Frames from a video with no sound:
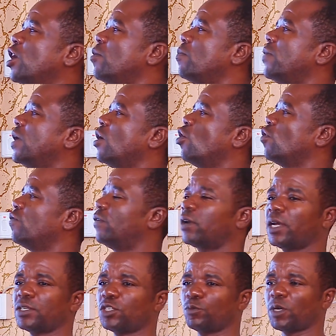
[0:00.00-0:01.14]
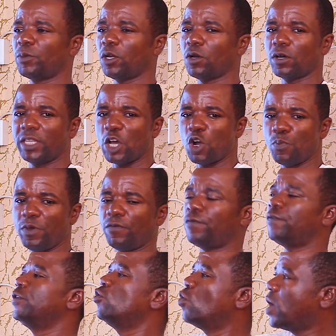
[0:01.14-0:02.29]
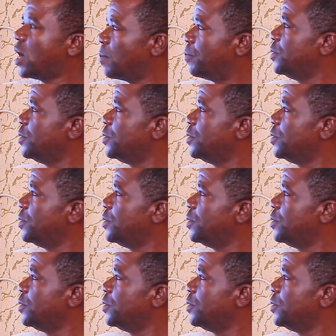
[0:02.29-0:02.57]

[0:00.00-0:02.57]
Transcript: number of grasshopper because there will be fewer